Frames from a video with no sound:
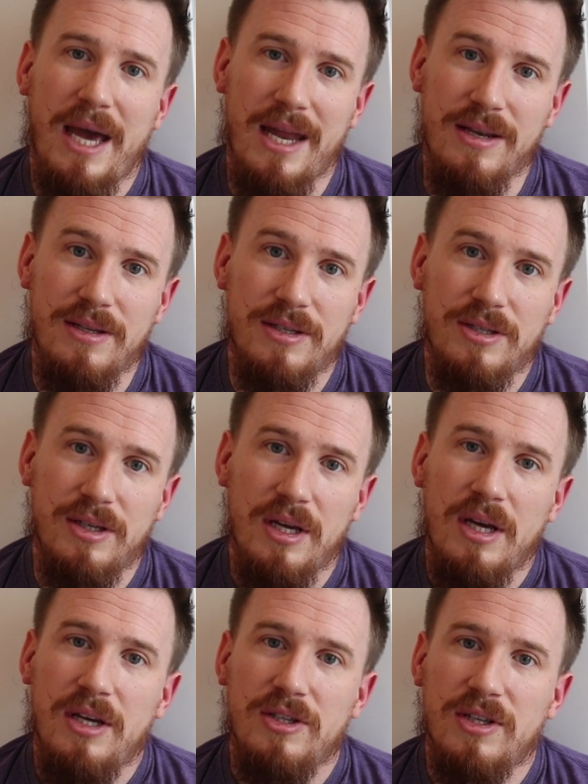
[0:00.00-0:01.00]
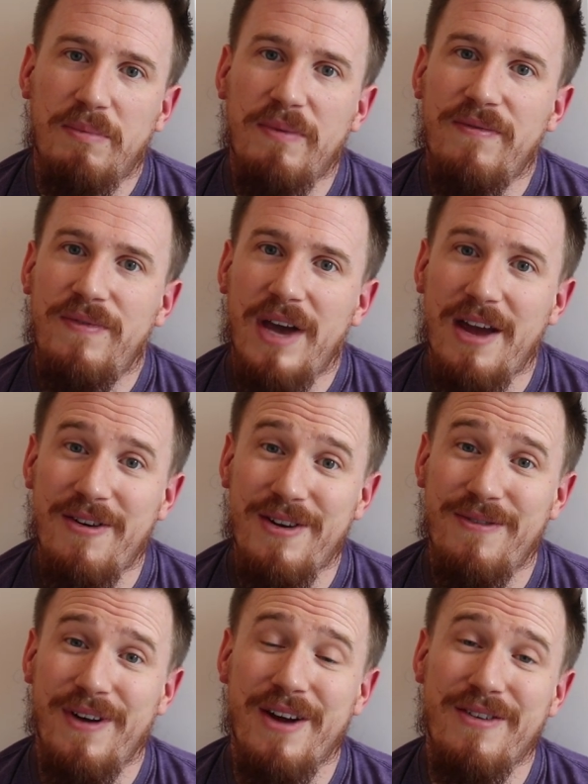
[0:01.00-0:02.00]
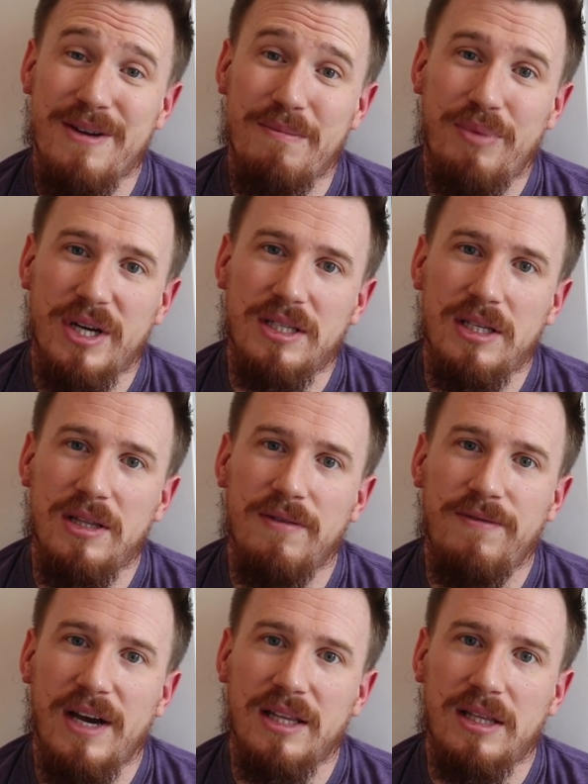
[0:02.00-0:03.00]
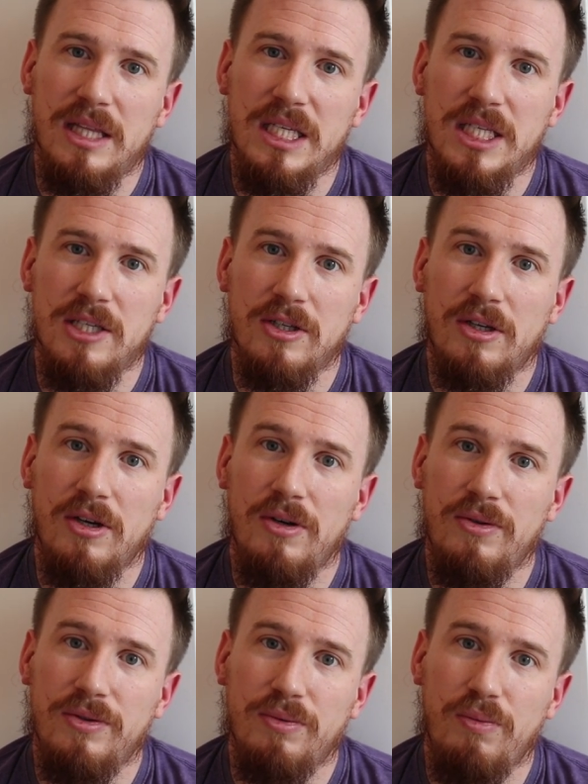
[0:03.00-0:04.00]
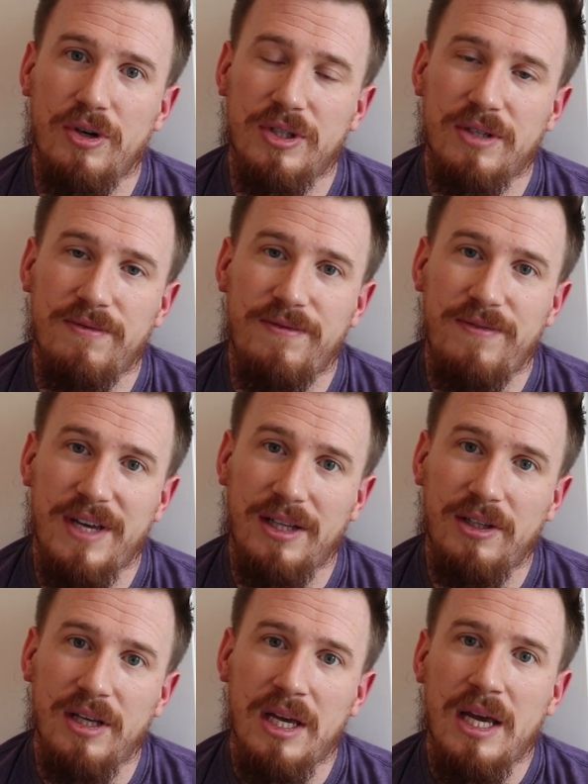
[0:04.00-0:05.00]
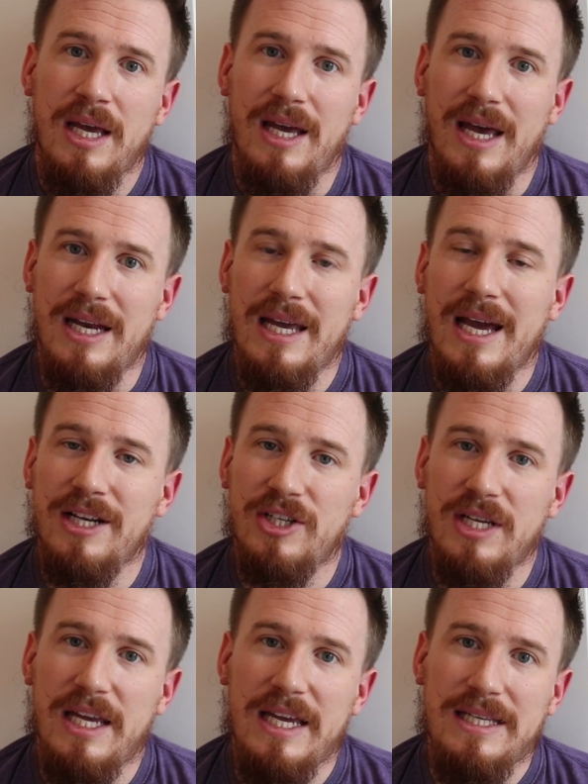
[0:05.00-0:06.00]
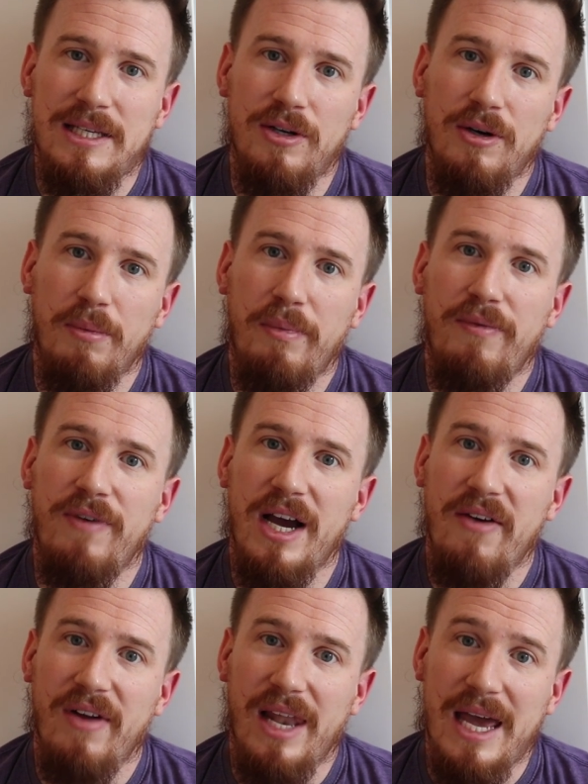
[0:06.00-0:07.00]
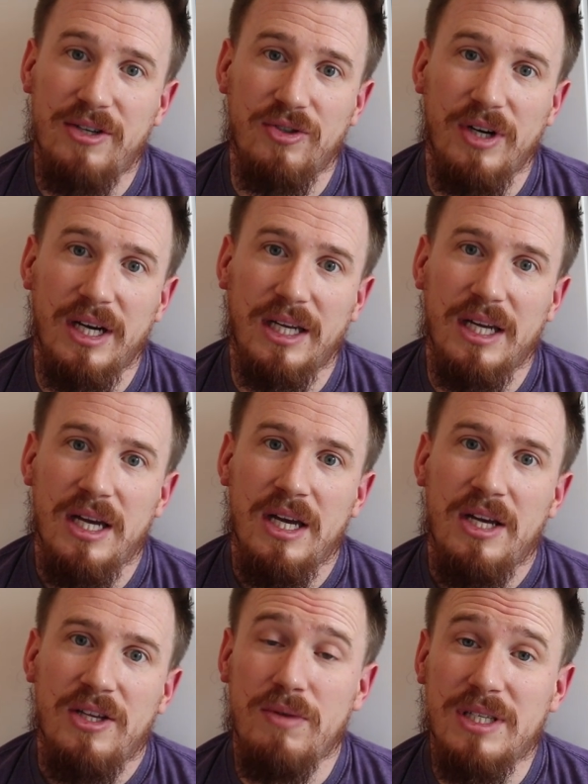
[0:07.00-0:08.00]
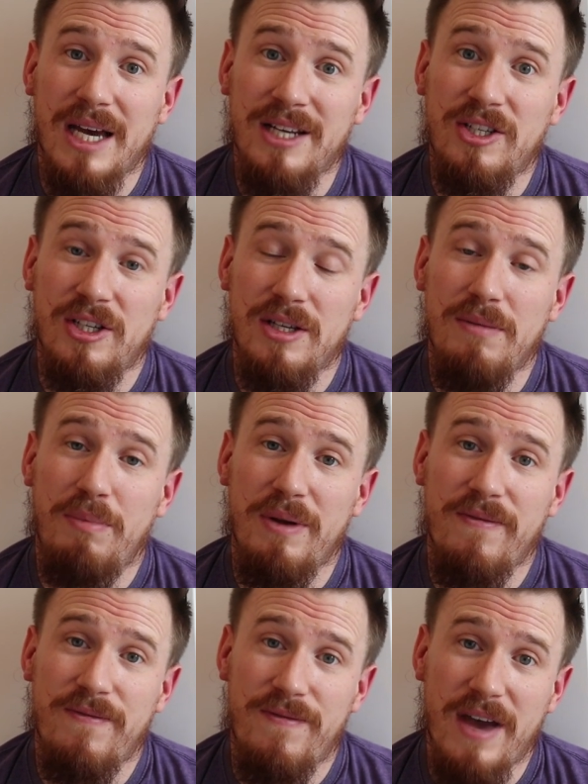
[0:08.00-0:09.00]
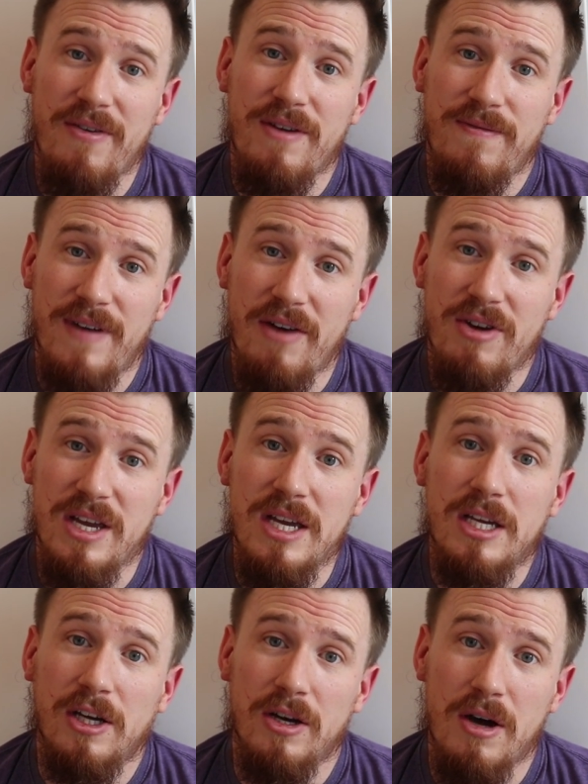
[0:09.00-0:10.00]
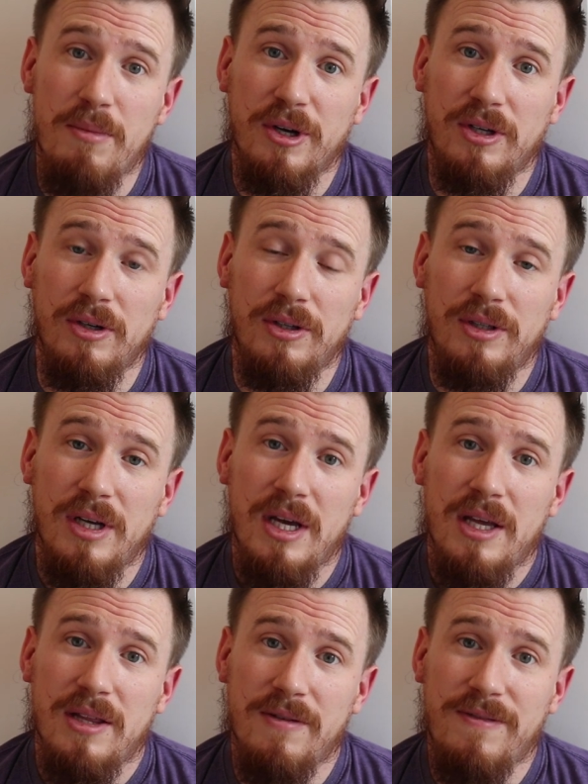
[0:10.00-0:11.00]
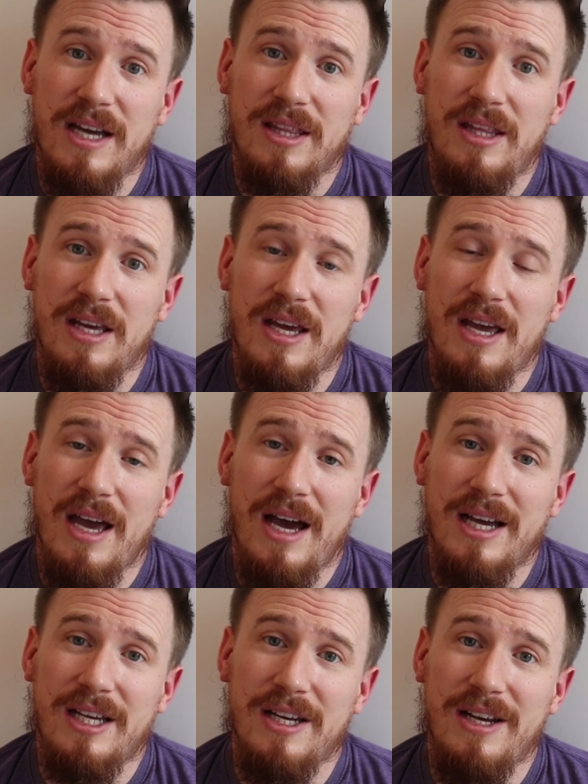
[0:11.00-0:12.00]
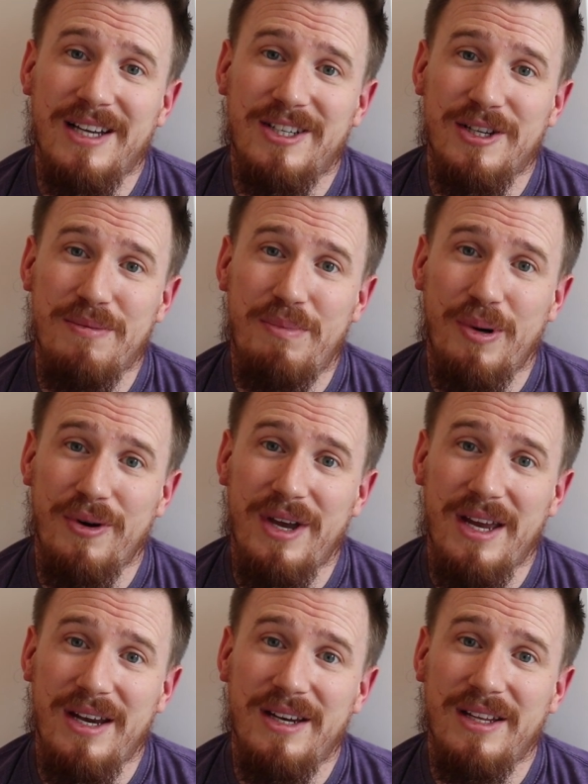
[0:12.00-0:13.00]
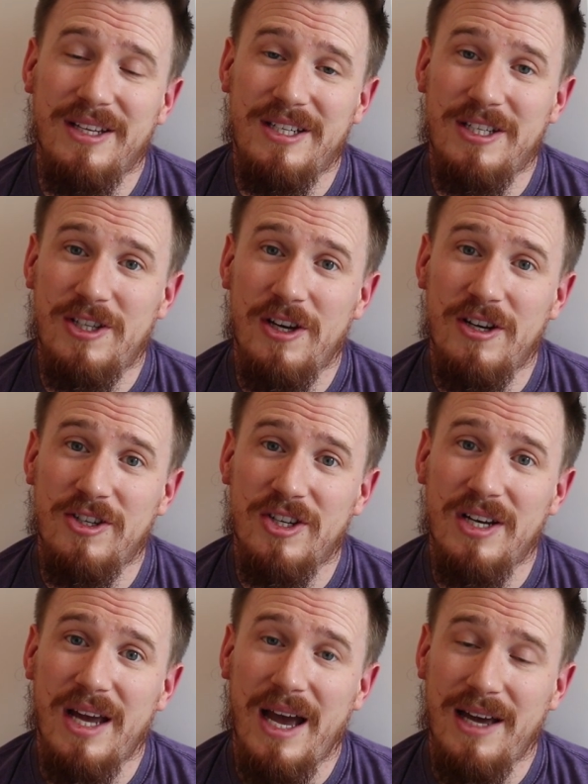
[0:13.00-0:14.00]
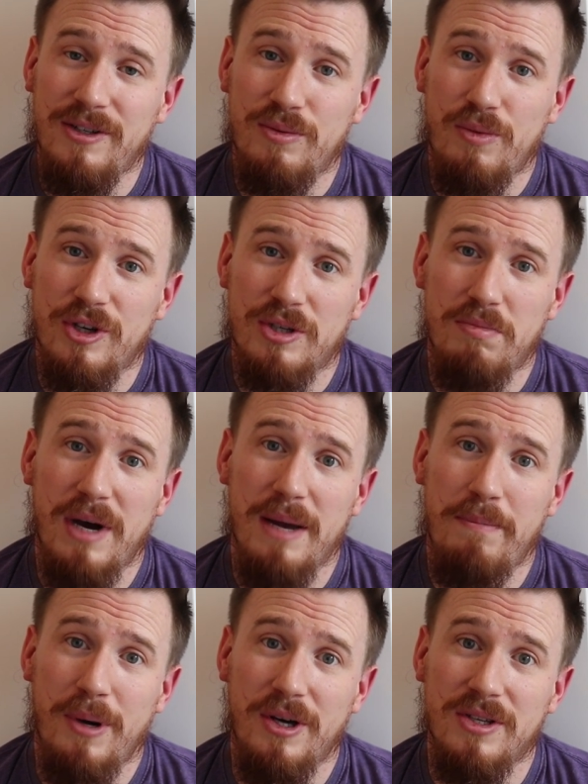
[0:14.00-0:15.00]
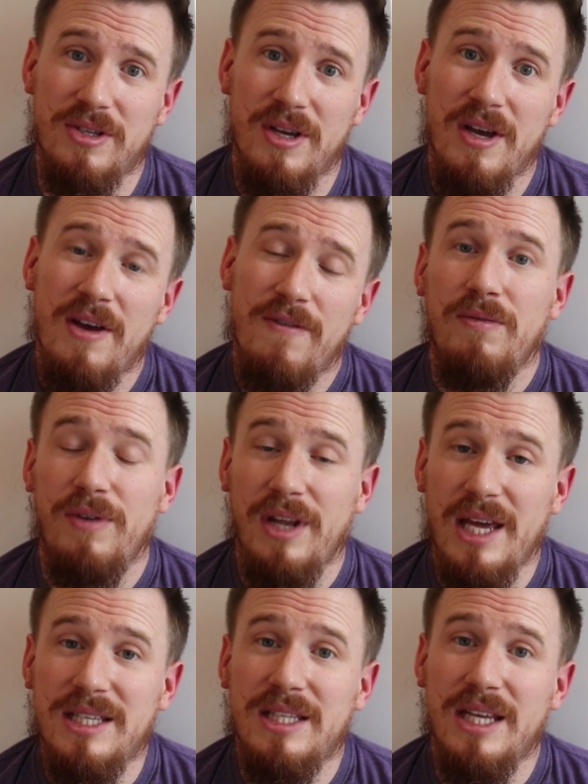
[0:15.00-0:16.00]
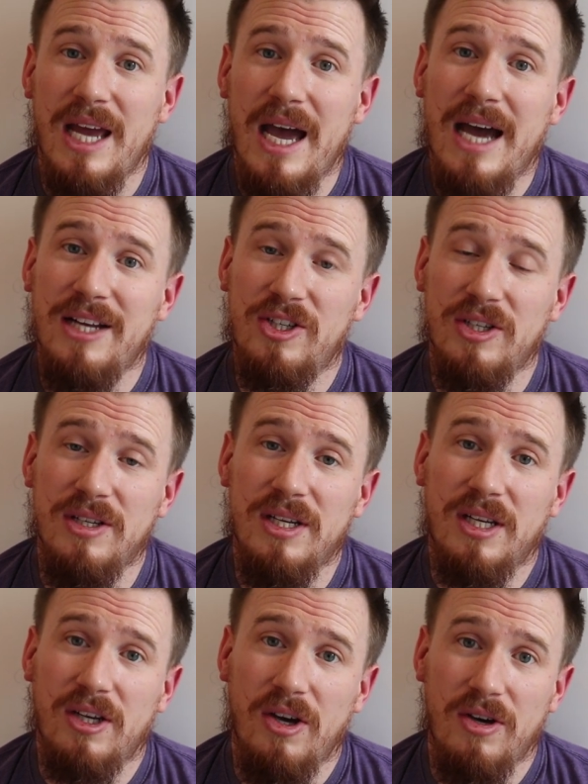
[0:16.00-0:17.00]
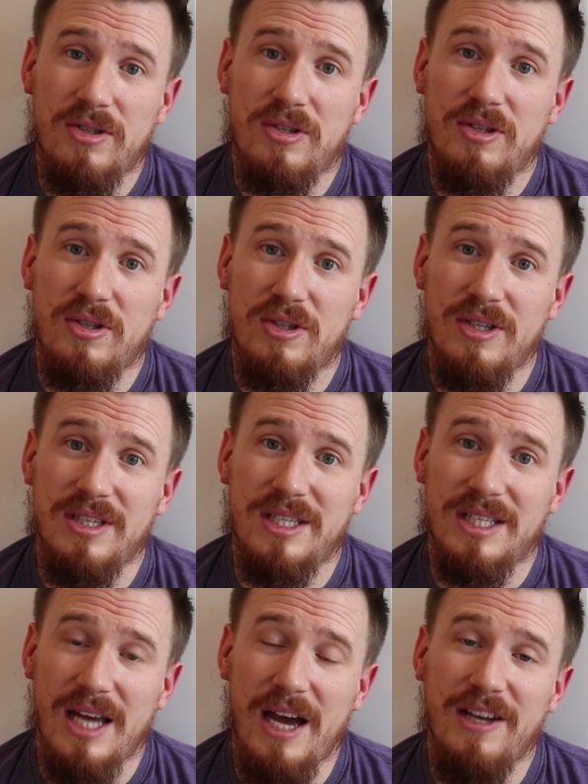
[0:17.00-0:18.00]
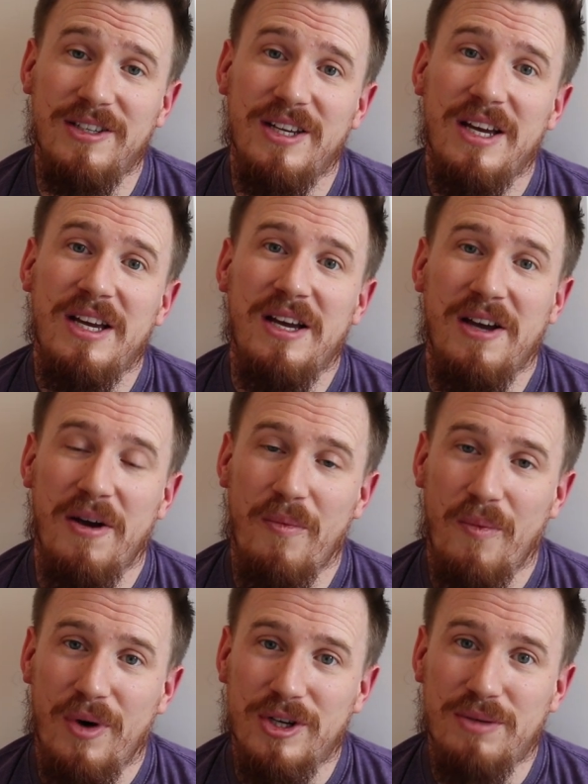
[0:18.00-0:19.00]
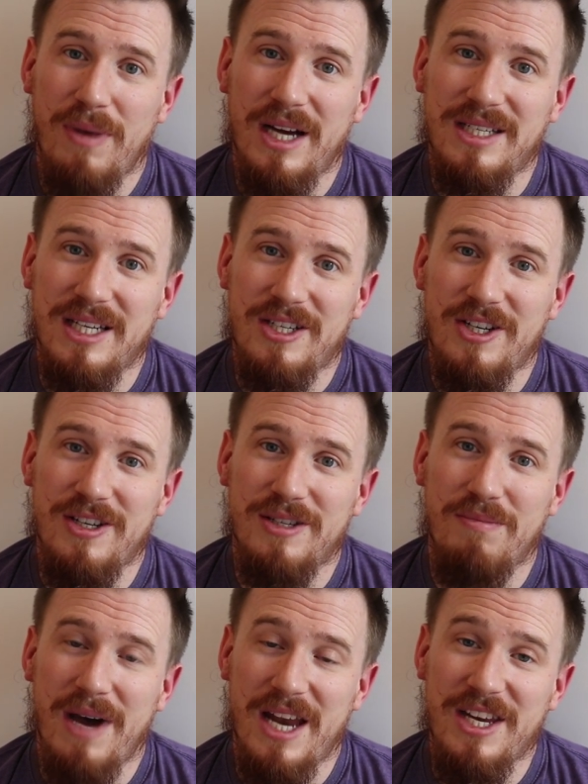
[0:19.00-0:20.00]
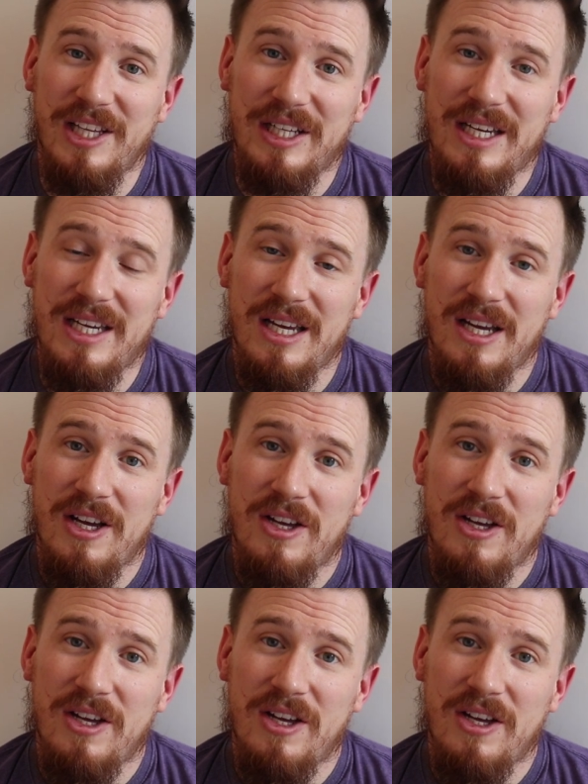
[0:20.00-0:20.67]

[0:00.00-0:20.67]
pence. So I've been very impressed in the fact that this is a cold water fill and it actually heats it up via electric. So it's actually been very economical. The fact that I can actually put in the detergent and wash my pots for less than it actually costs to stand and wash my dishes manually.